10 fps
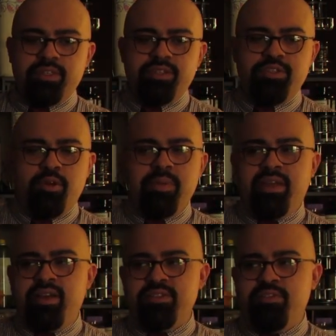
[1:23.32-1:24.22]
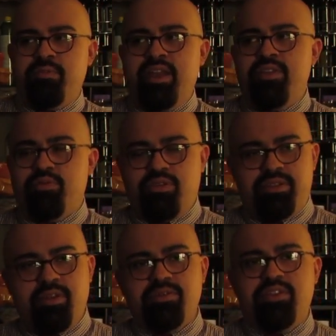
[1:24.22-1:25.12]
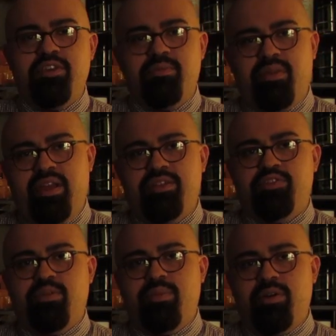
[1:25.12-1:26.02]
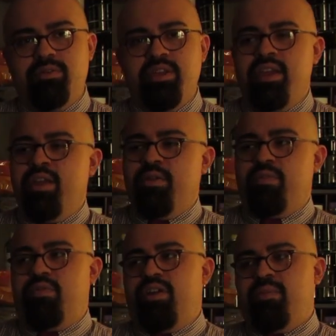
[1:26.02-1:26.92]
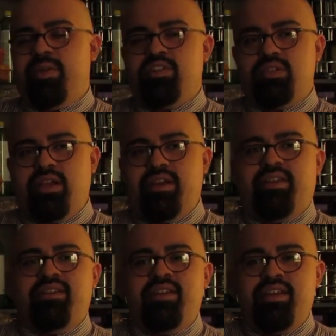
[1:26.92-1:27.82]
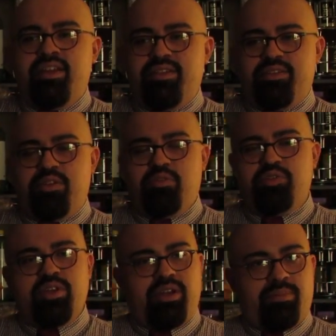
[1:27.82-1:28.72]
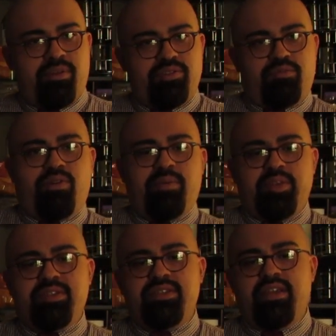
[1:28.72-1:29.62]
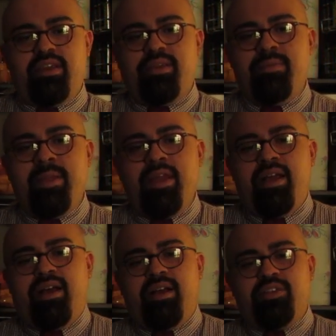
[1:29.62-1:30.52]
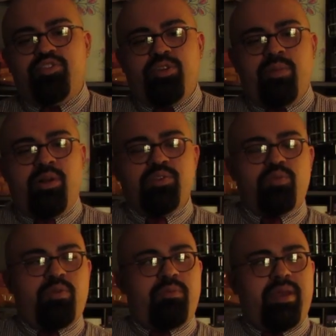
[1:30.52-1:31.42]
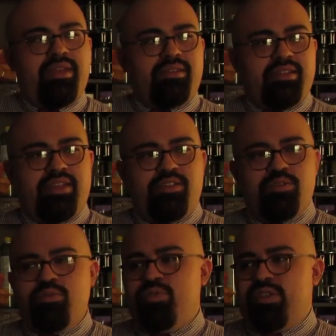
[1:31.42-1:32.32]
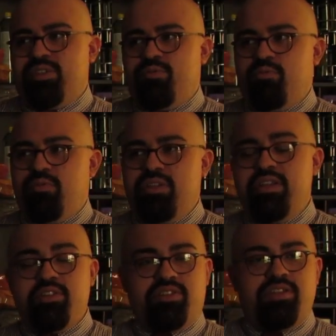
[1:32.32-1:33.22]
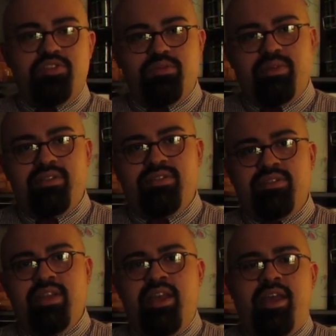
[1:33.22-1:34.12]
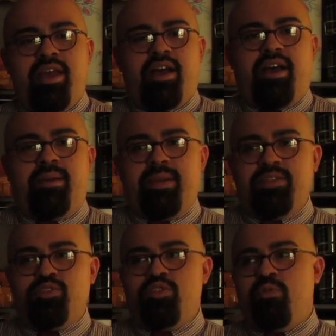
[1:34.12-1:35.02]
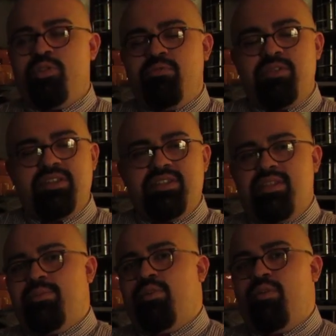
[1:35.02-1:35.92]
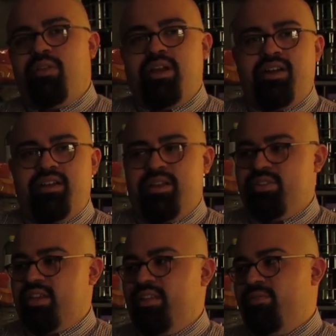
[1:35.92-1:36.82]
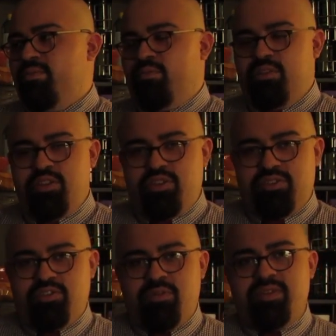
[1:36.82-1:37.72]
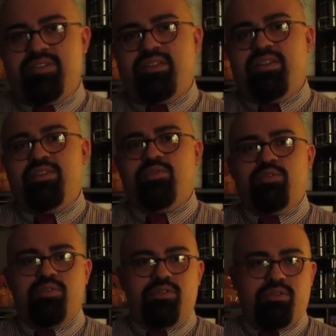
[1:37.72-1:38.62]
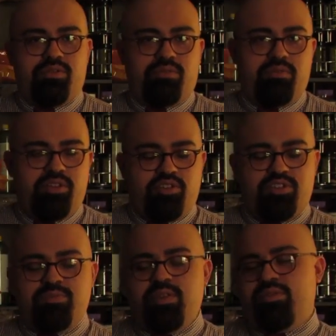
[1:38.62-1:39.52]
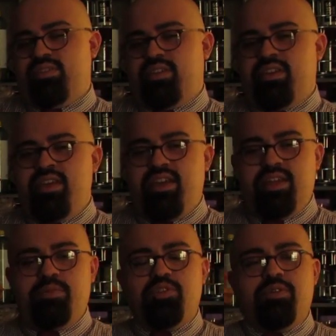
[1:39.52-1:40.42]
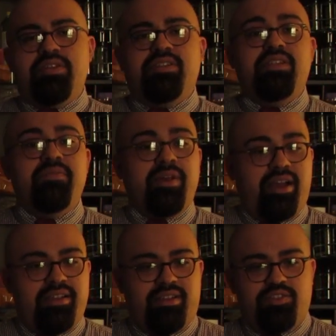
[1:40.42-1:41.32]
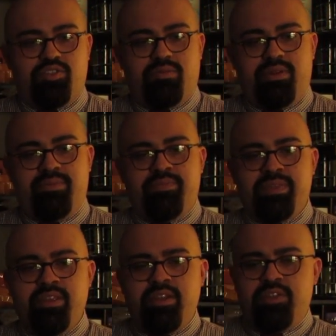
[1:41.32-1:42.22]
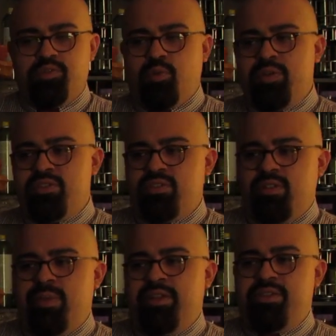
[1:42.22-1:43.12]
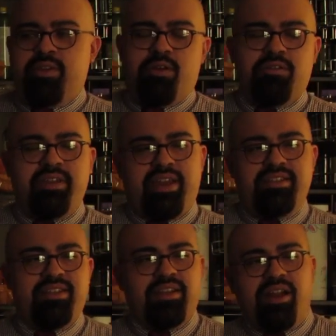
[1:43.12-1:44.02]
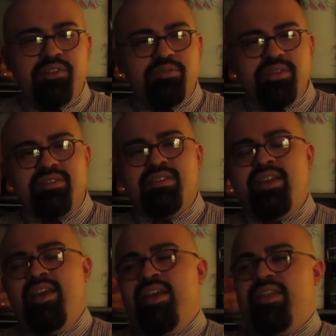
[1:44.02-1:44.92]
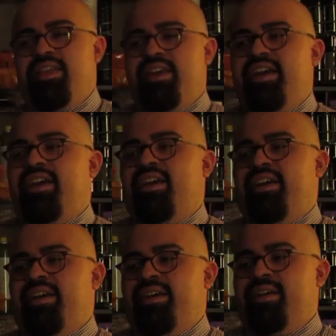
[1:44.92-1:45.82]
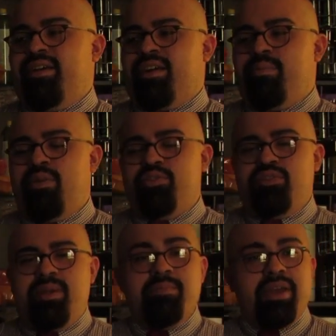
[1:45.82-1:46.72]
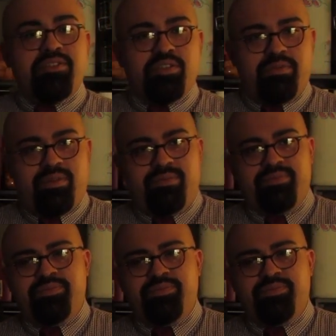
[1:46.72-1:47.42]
so because of the range or the notes that you could play on the trombone were very much like the notes that a person were able to sing, trombones were mainly used as religious instruments. And so you wouldn't really see them a whole lot outside of religious services or religious music. It was known as a divine instrument. So it wasn't until about the early 1800s that a composer named Beethoven